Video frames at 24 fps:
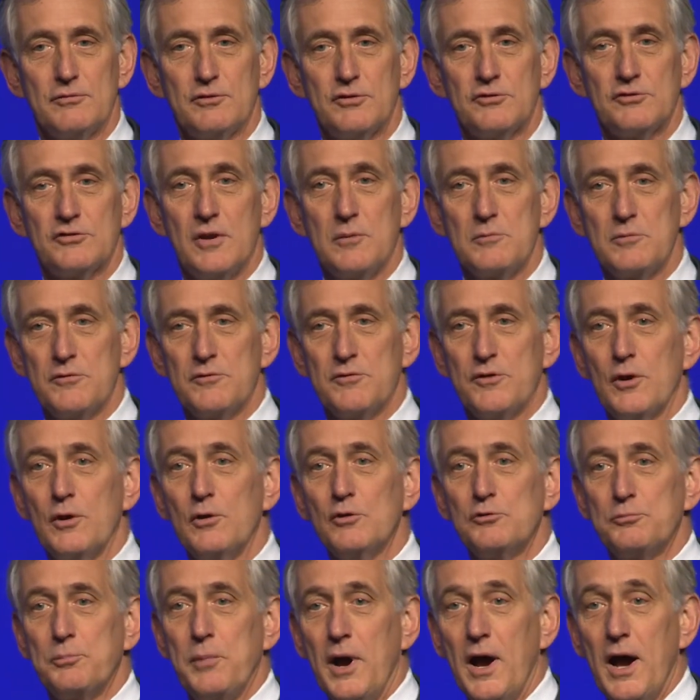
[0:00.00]
some of
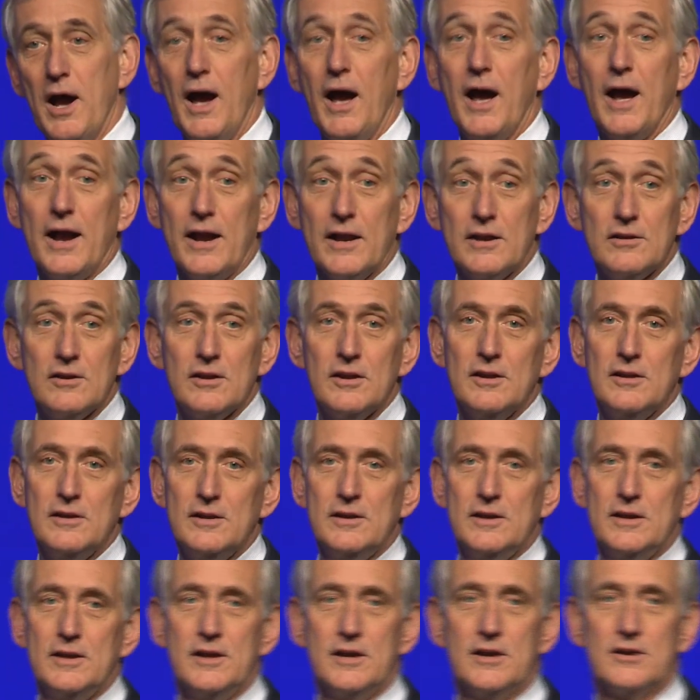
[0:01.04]
those behind
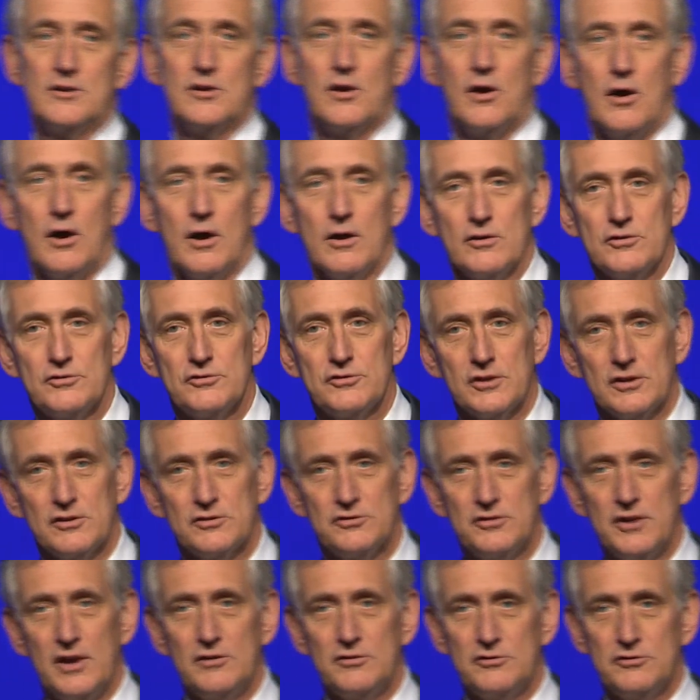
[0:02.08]
in our
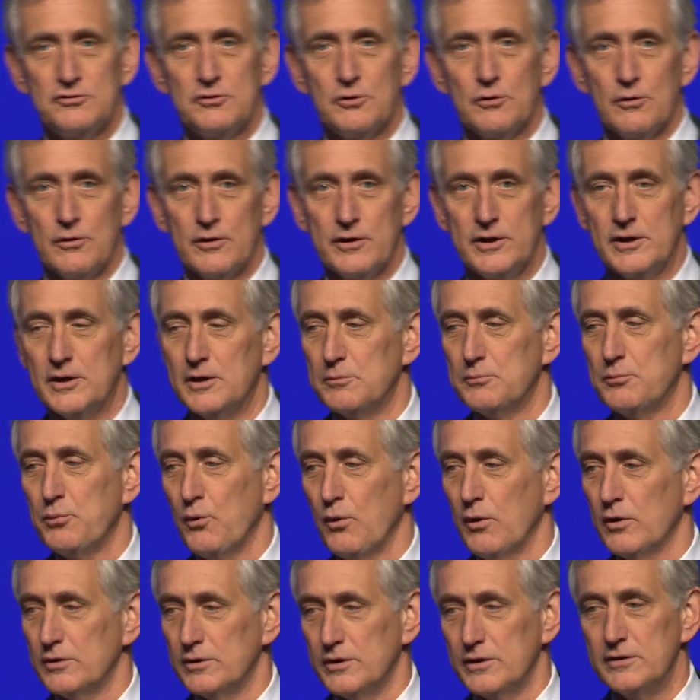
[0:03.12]
success story in
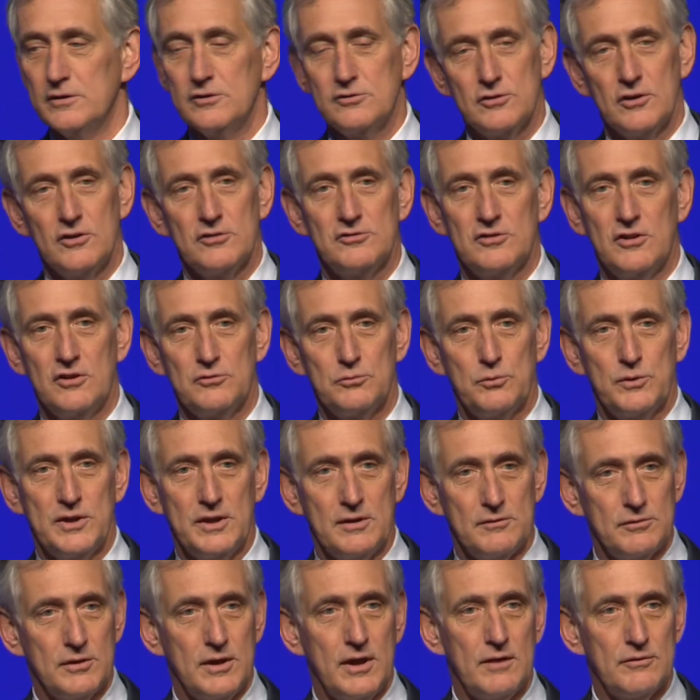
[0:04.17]
Portland, just as we
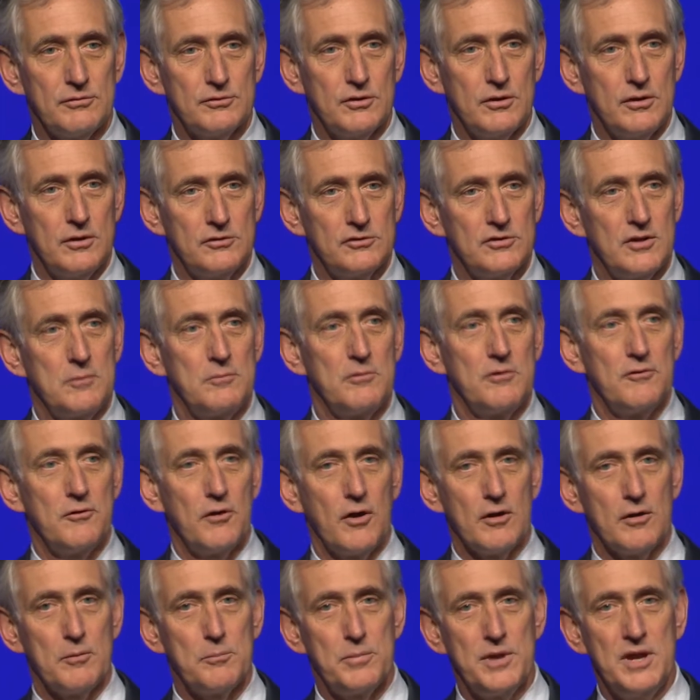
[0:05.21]
have left some of
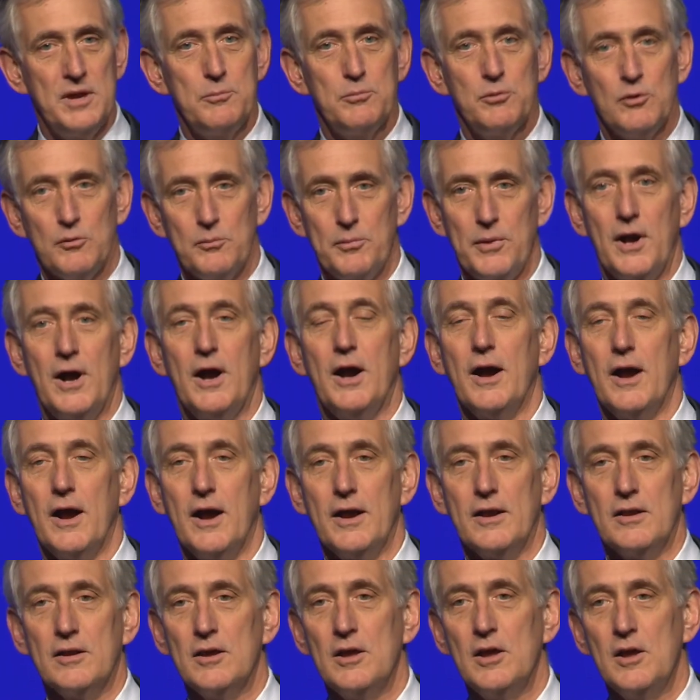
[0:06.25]
our people
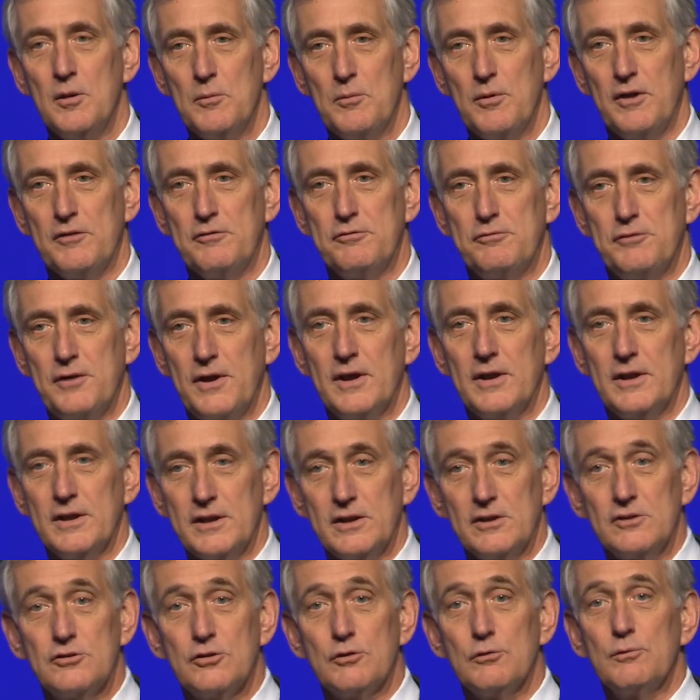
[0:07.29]
behind by
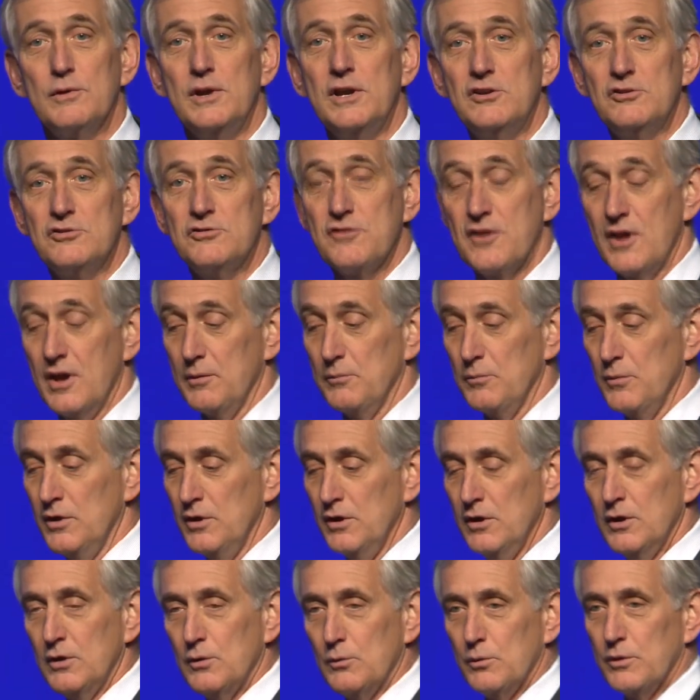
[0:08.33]
failing to reach them
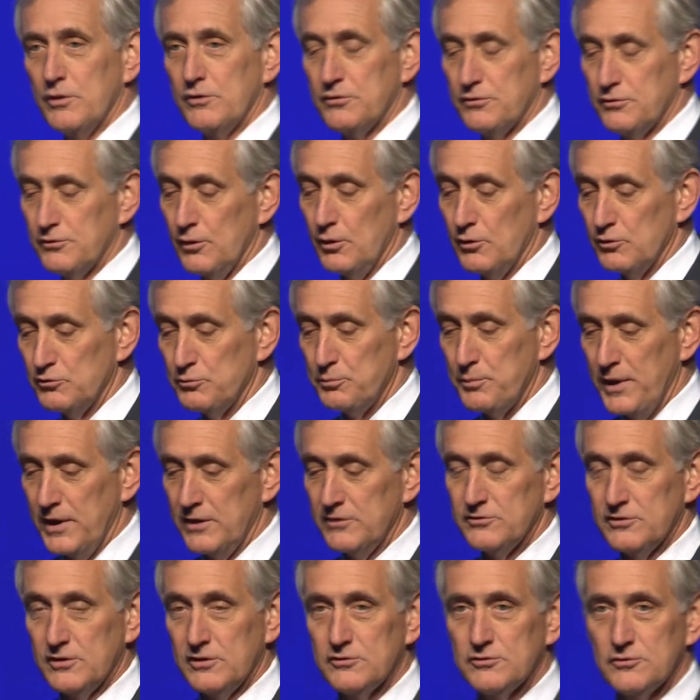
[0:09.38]
with those
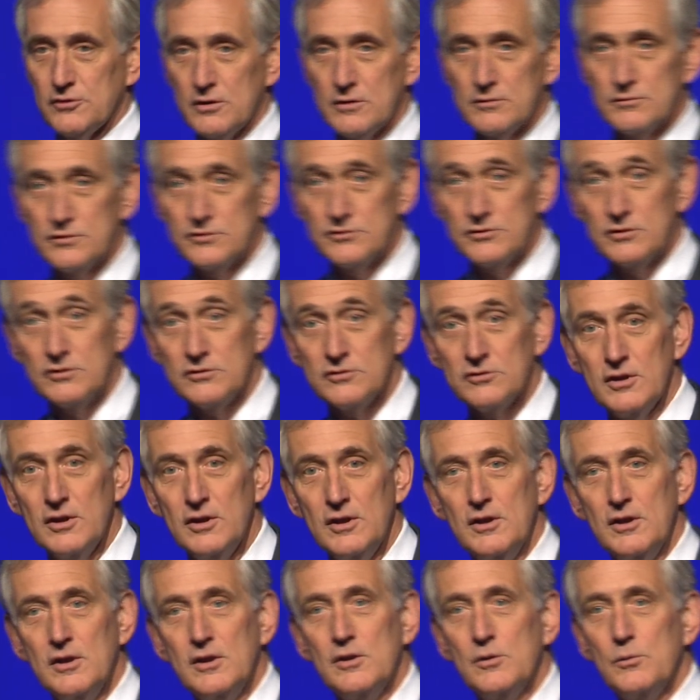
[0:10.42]
basic services.
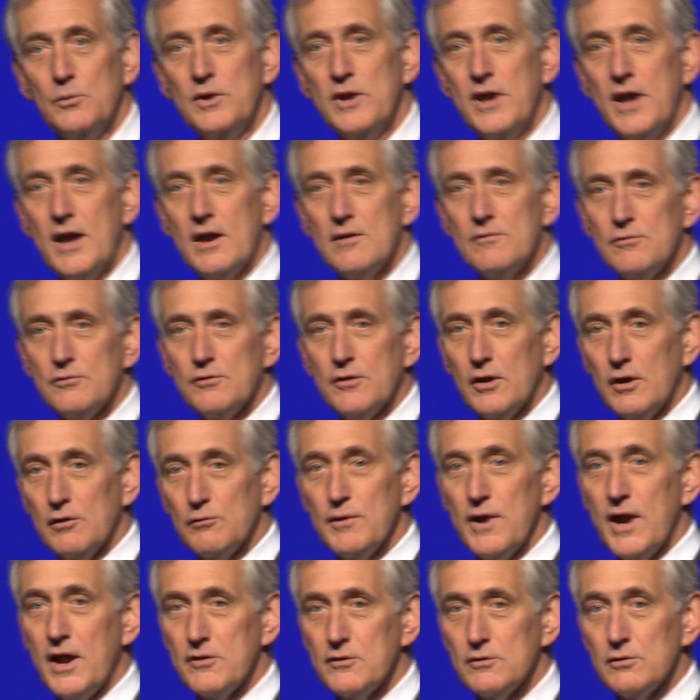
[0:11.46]
We have a
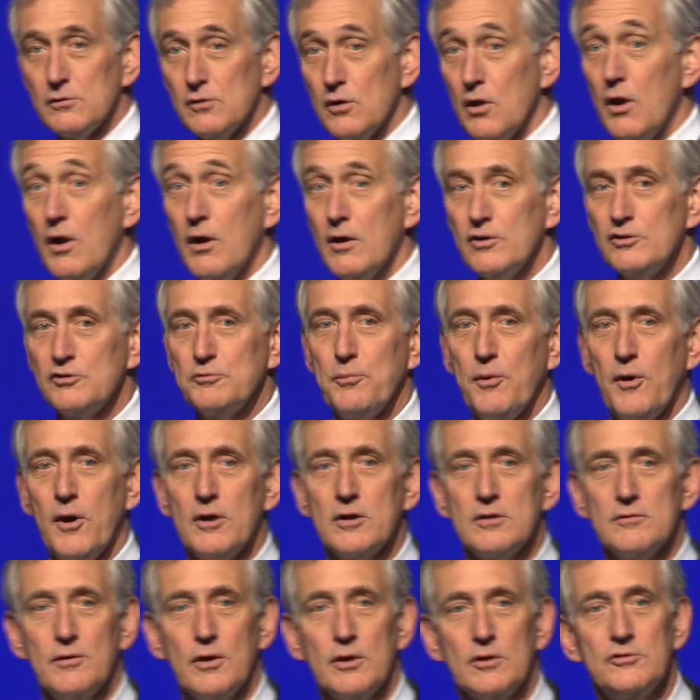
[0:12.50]
rather large part
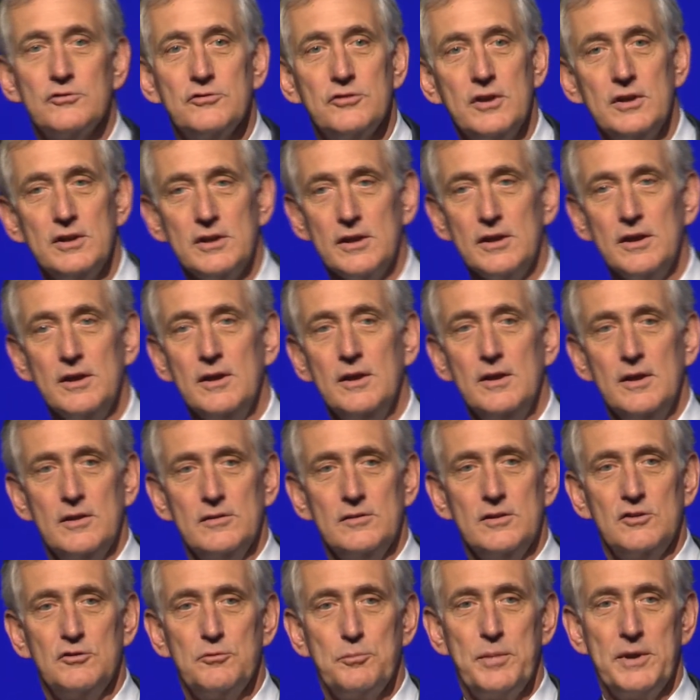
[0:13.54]
of our city
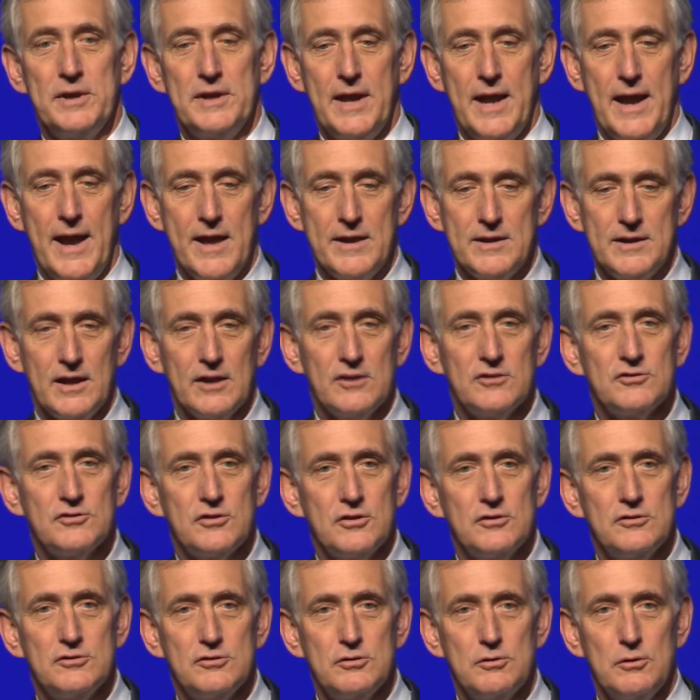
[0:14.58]
that's been annexed
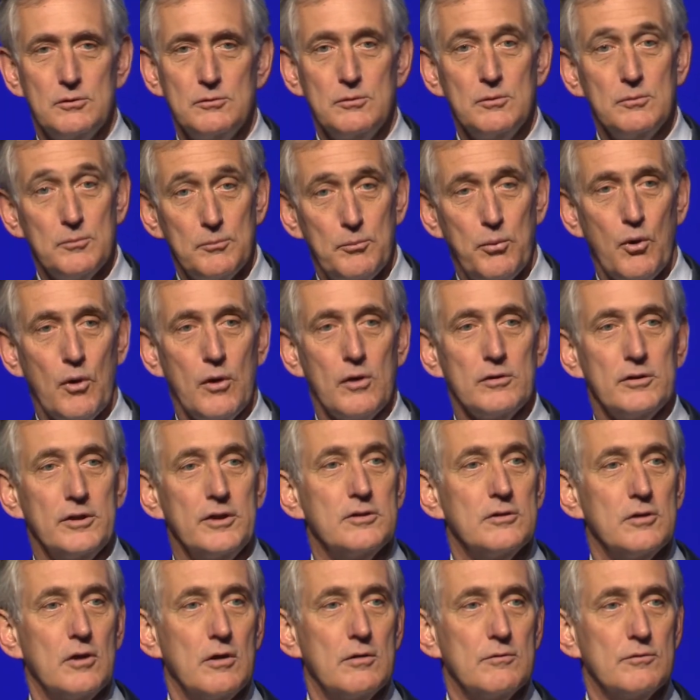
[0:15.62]
to
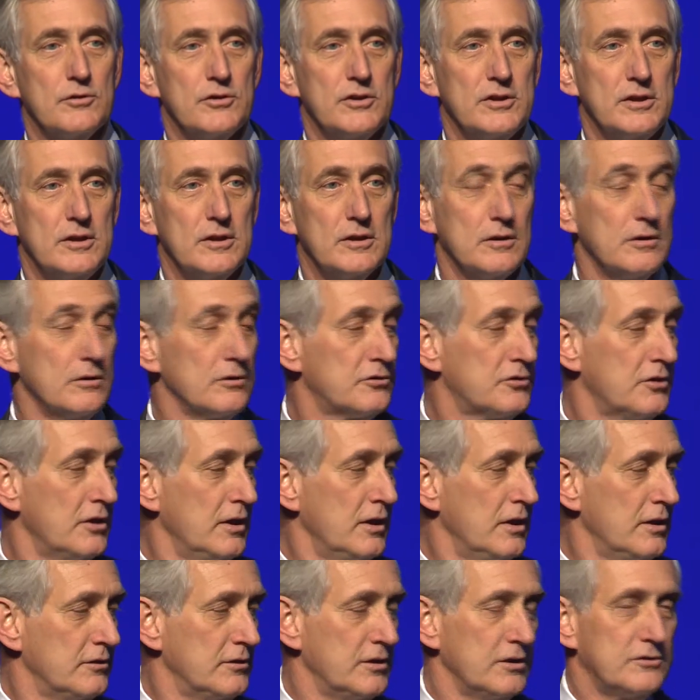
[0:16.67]
Portland over the years
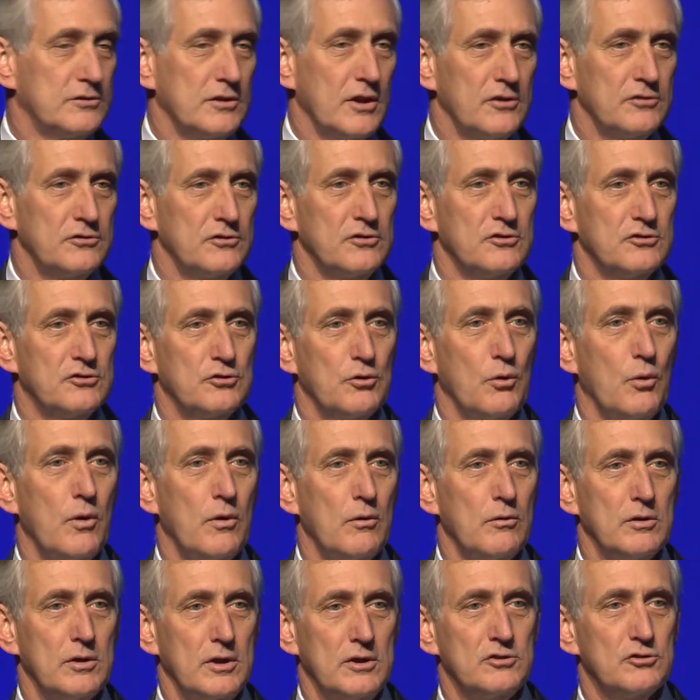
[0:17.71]
that doesn't
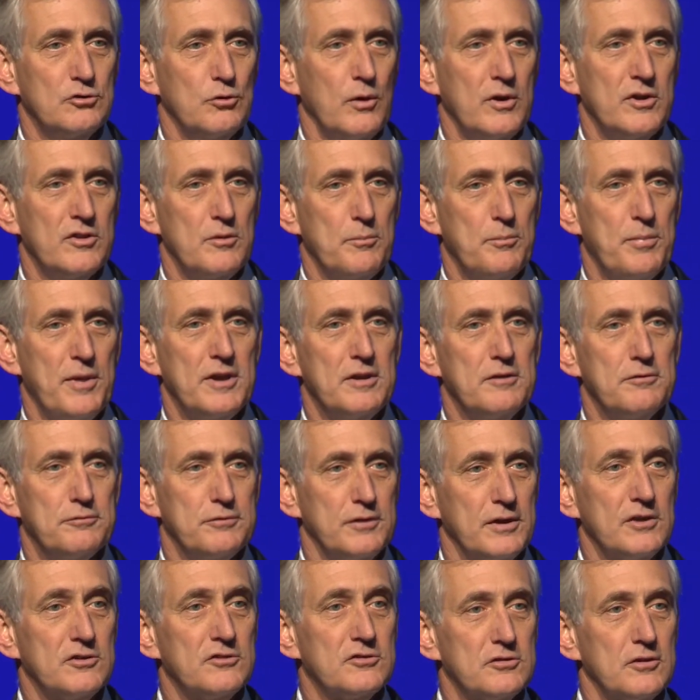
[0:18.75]
enjoy the
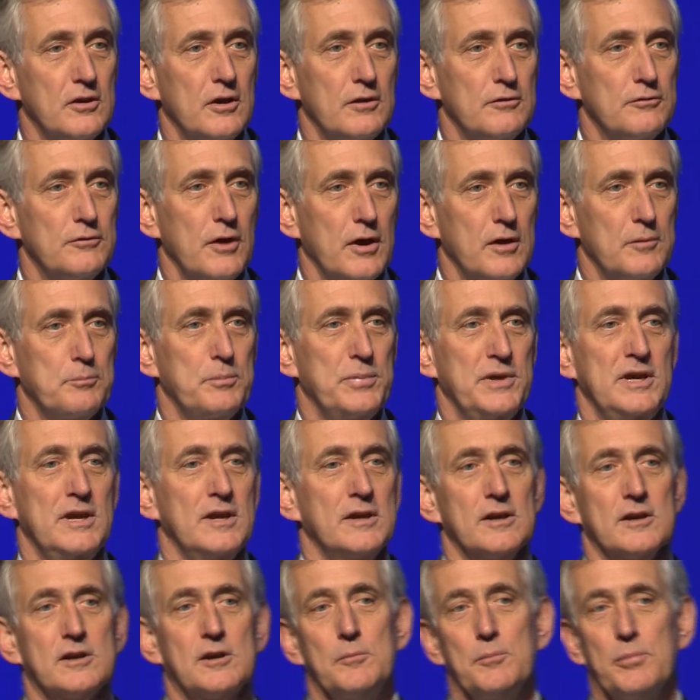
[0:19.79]
benefits of being
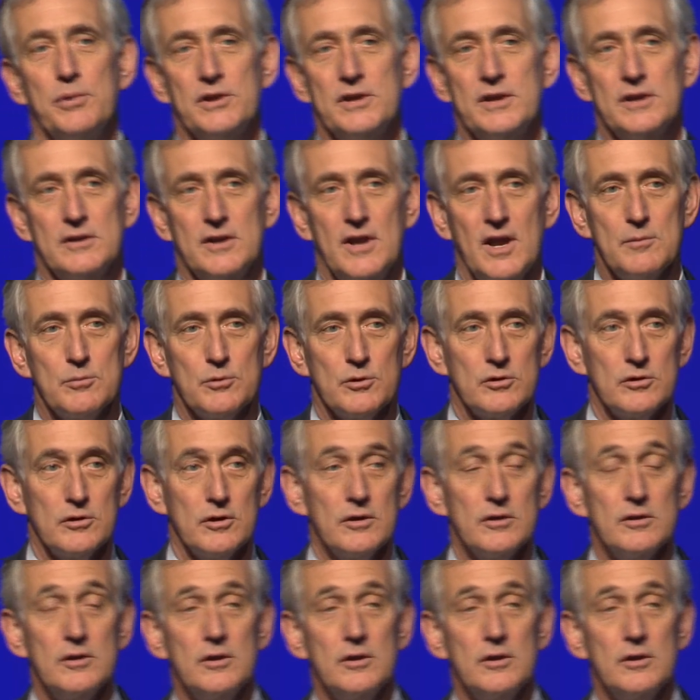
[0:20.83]
a complete neighborhood.